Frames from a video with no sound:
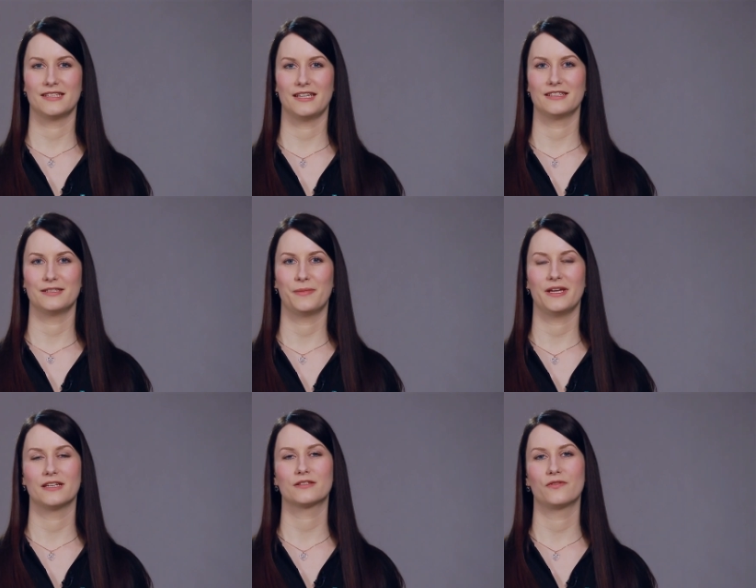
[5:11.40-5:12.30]
As you can
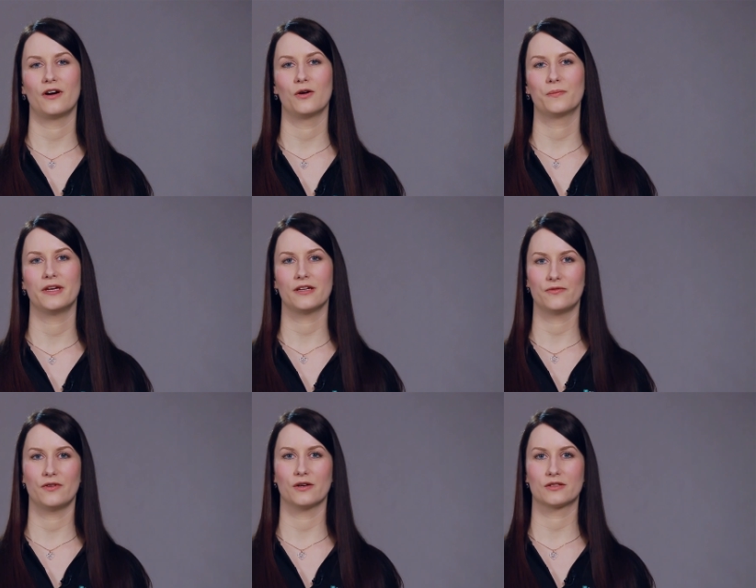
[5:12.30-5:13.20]
see,
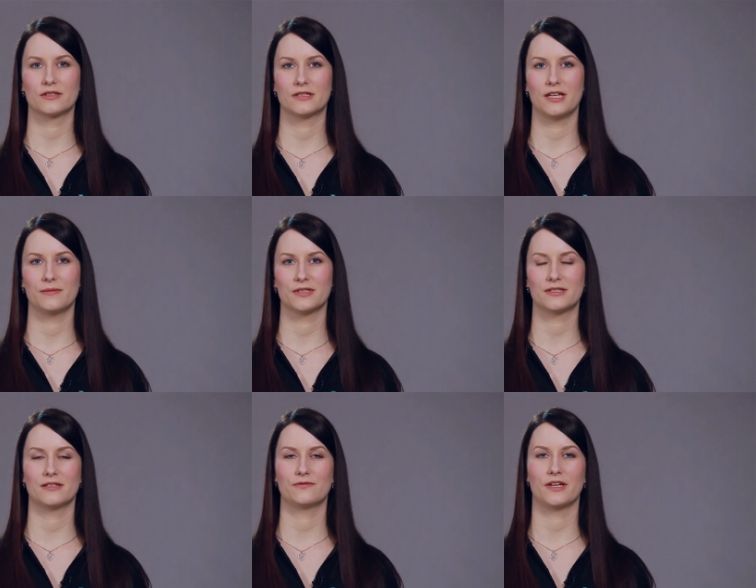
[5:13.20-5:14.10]
PXV and
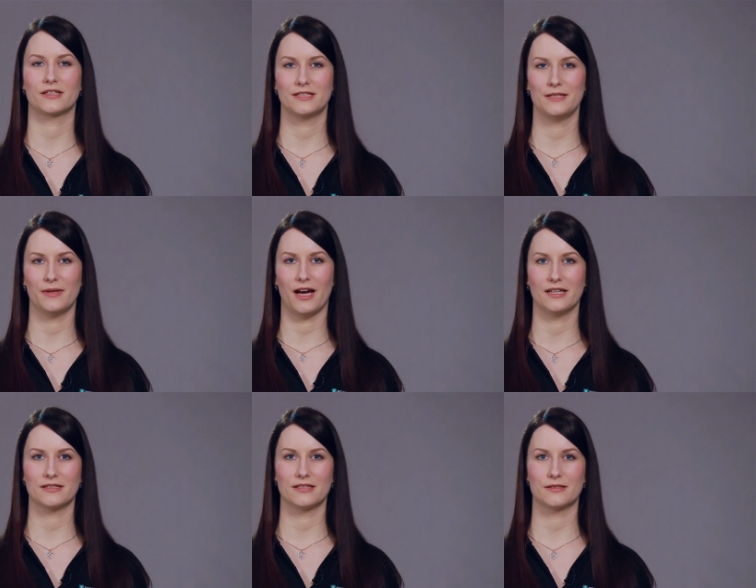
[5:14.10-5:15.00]
PGV systems are
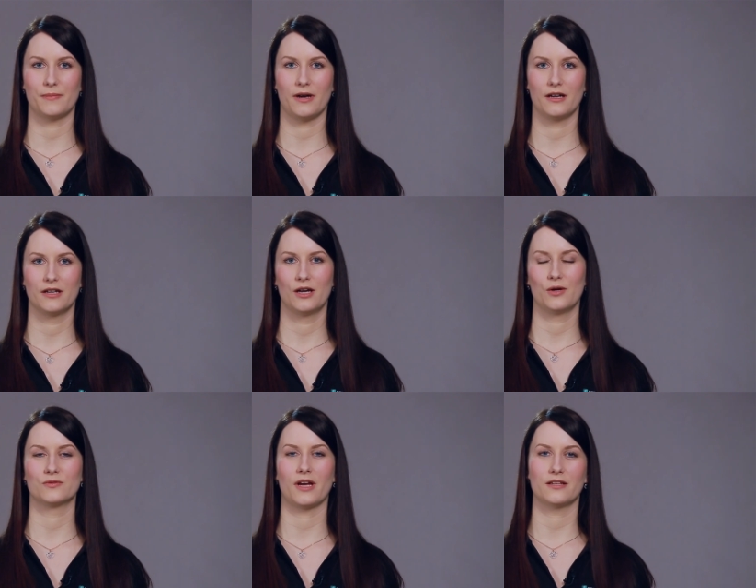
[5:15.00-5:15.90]
flexible and
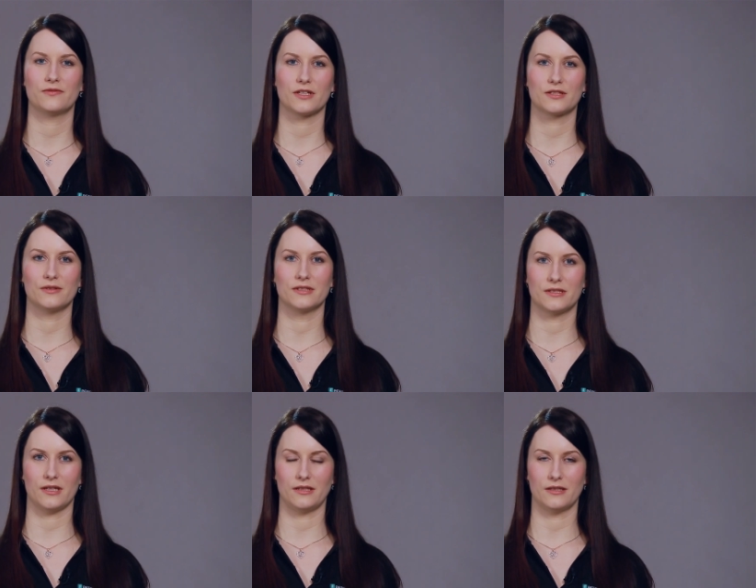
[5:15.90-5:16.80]
easy to install.
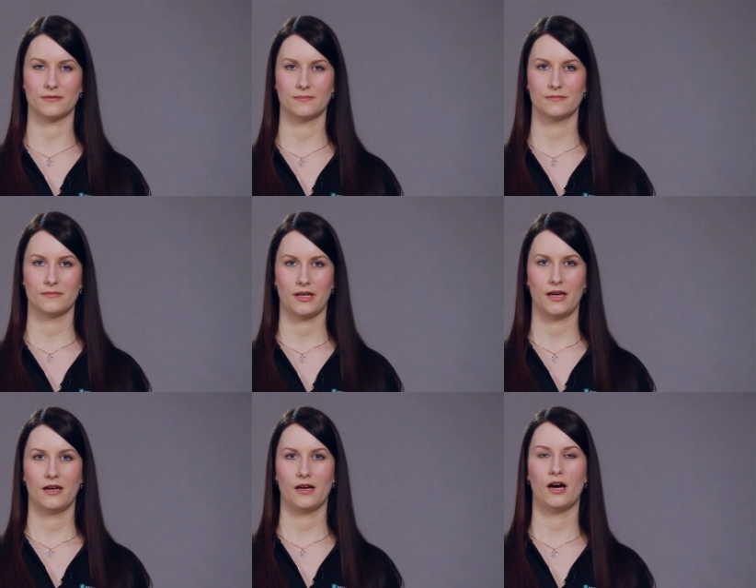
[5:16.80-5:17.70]
We can
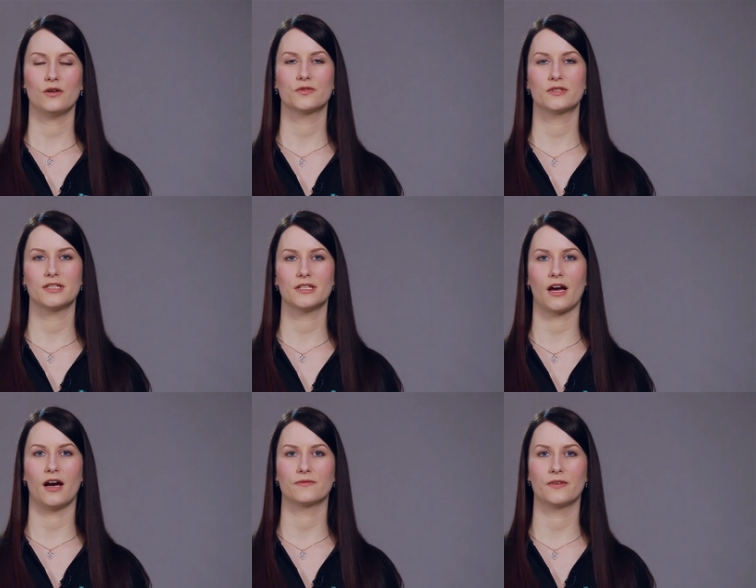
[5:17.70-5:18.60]
offer you a
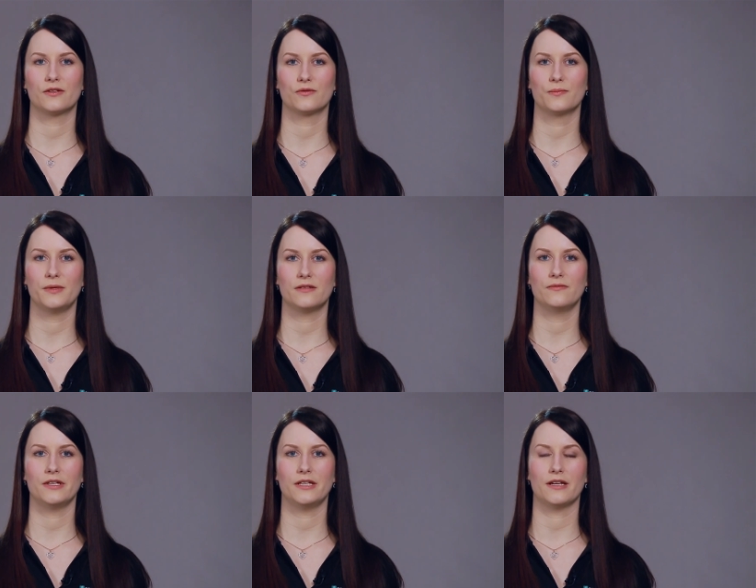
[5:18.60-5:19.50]
simple solution,
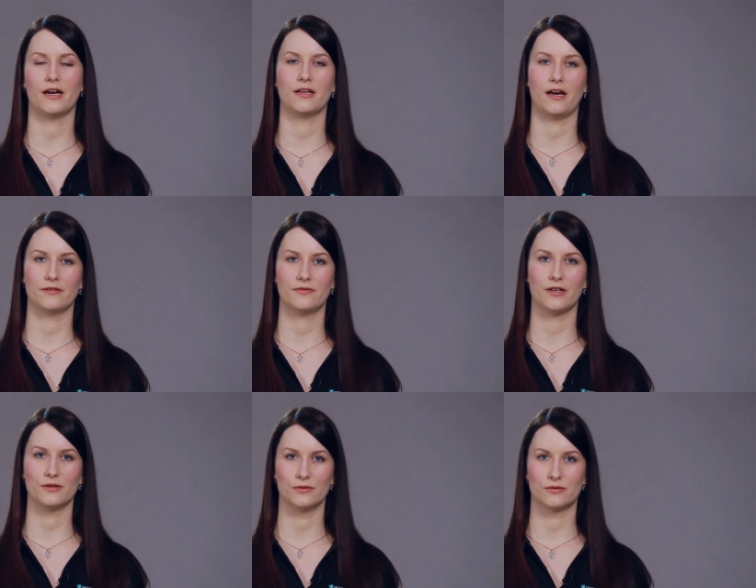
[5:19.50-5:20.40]
also for
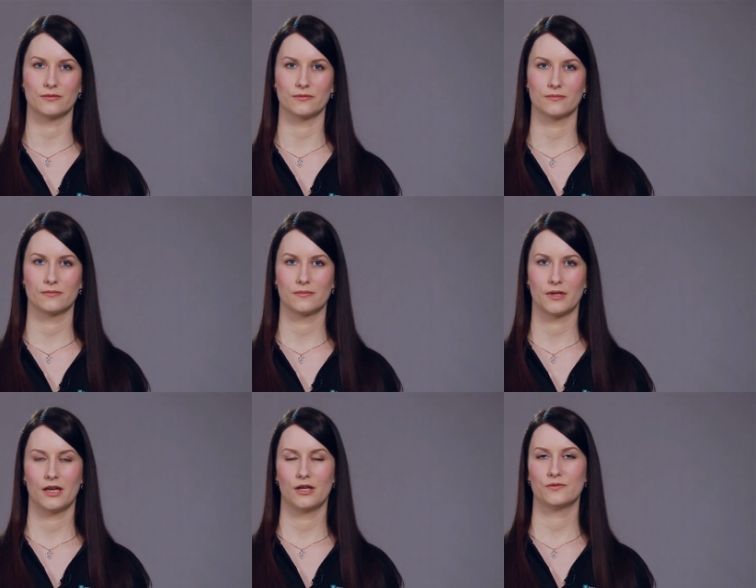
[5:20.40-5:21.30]
safe applications.